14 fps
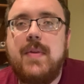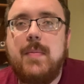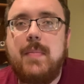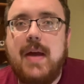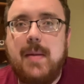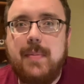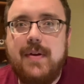
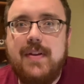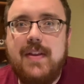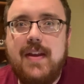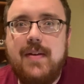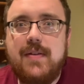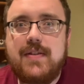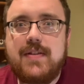pepper
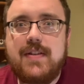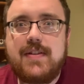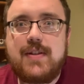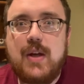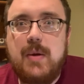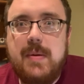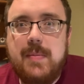that
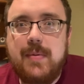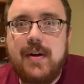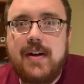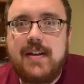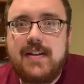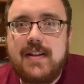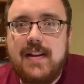Toby brought
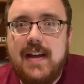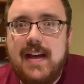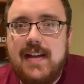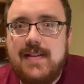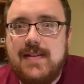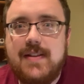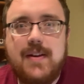into
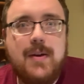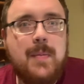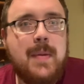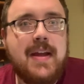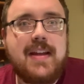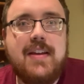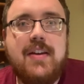class. Oh
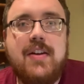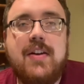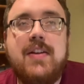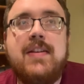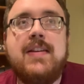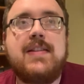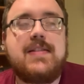my
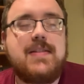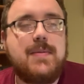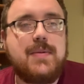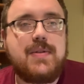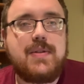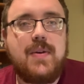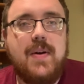goodness, it was
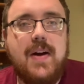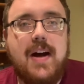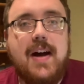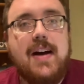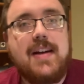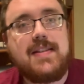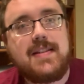so
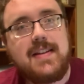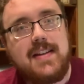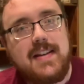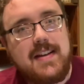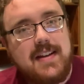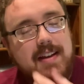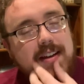hot.
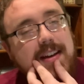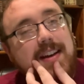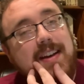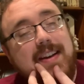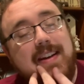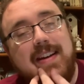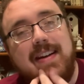
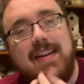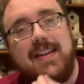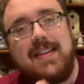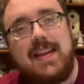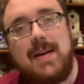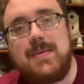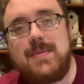
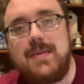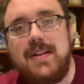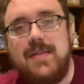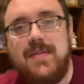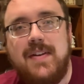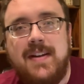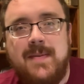That was really
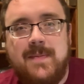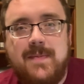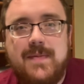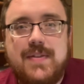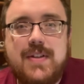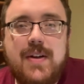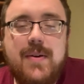fun.
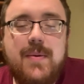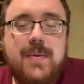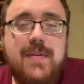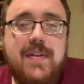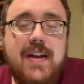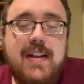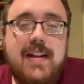So we've
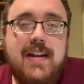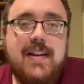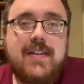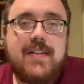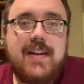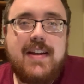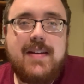had a lot of
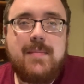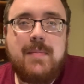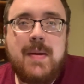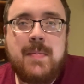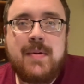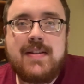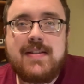great
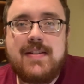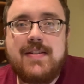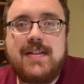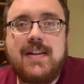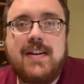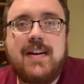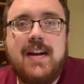memories this
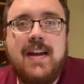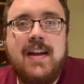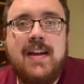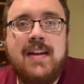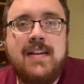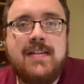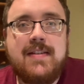year,
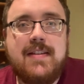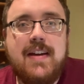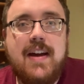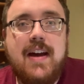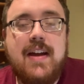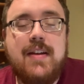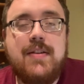and
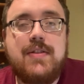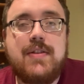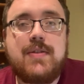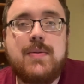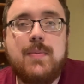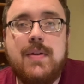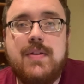I
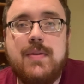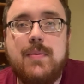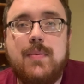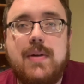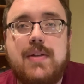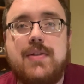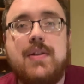just want to
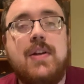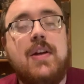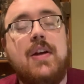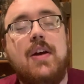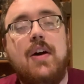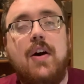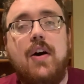wish
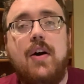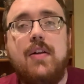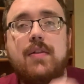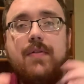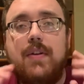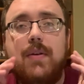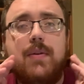all
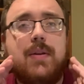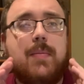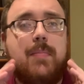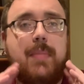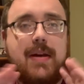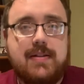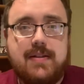of you the
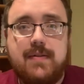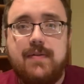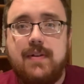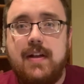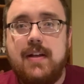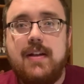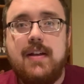best of
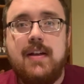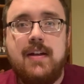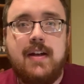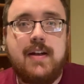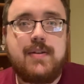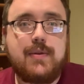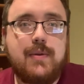luck in
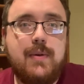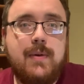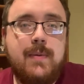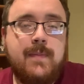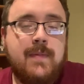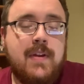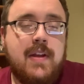high school.
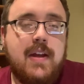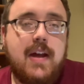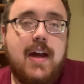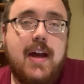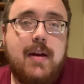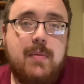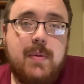
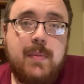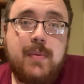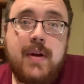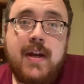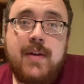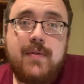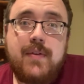I will be
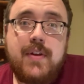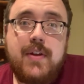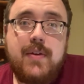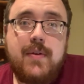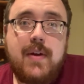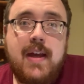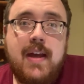praying for
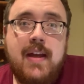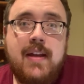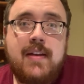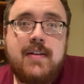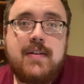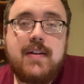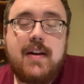you,
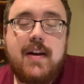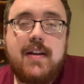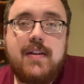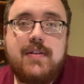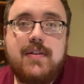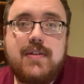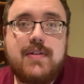and
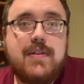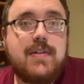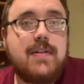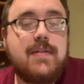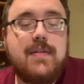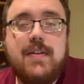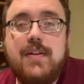
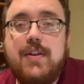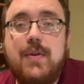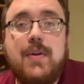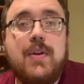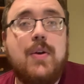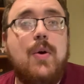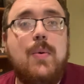you
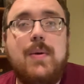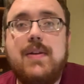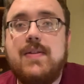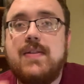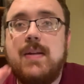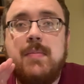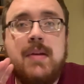can always
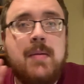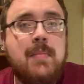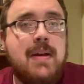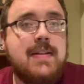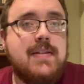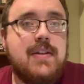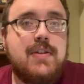send me a
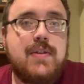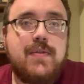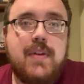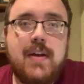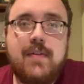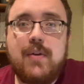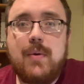message if you
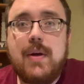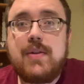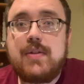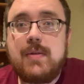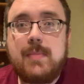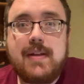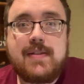have a
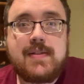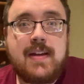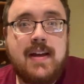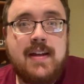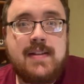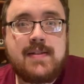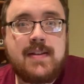question about
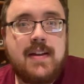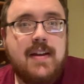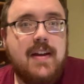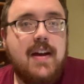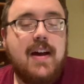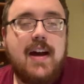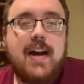science.
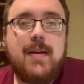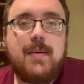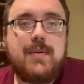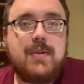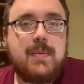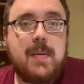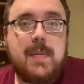I will
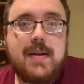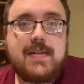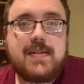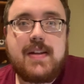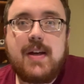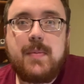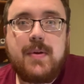do my best
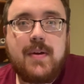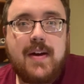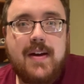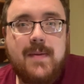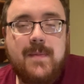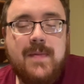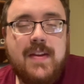to help you
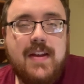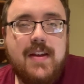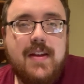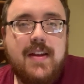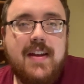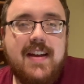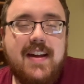out.
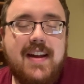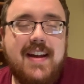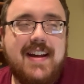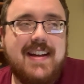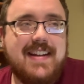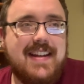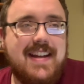
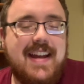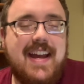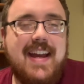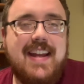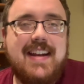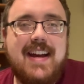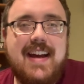
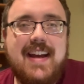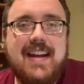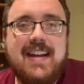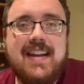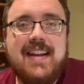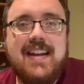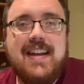And I
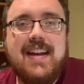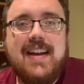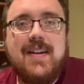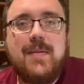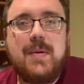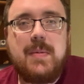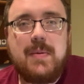
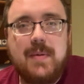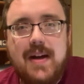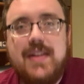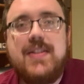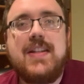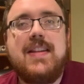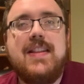will be
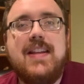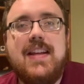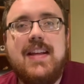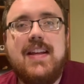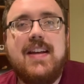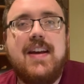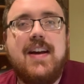watching
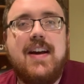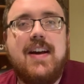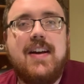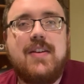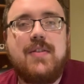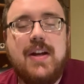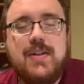the
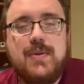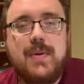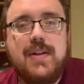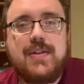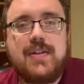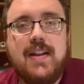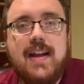
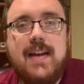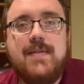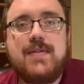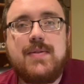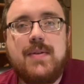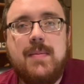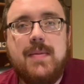graduation live
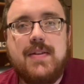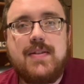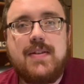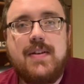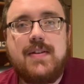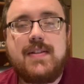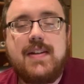stream this
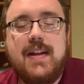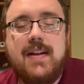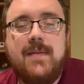Thursday.